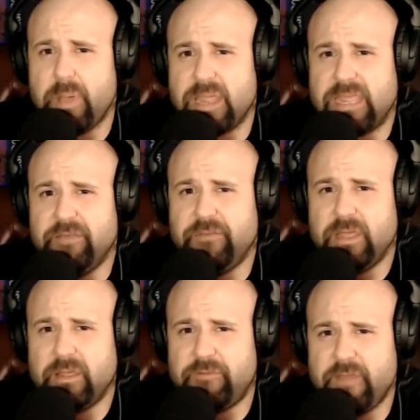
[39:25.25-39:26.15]
by
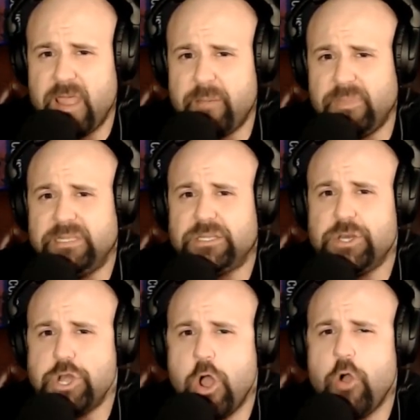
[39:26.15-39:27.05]
giving families
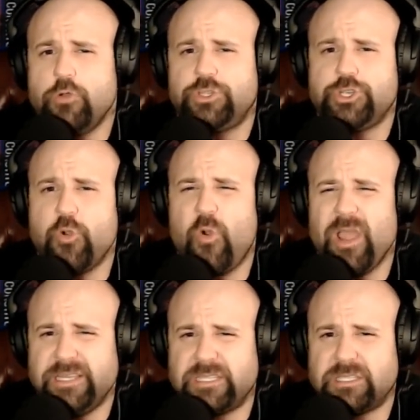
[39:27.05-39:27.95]
no
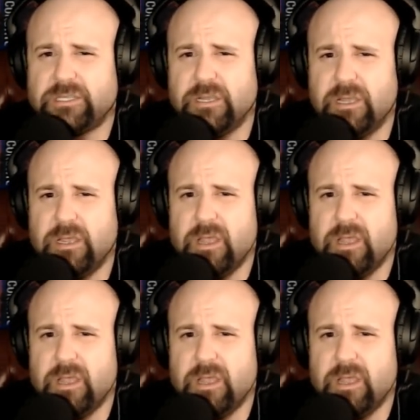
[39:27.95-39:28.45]
choice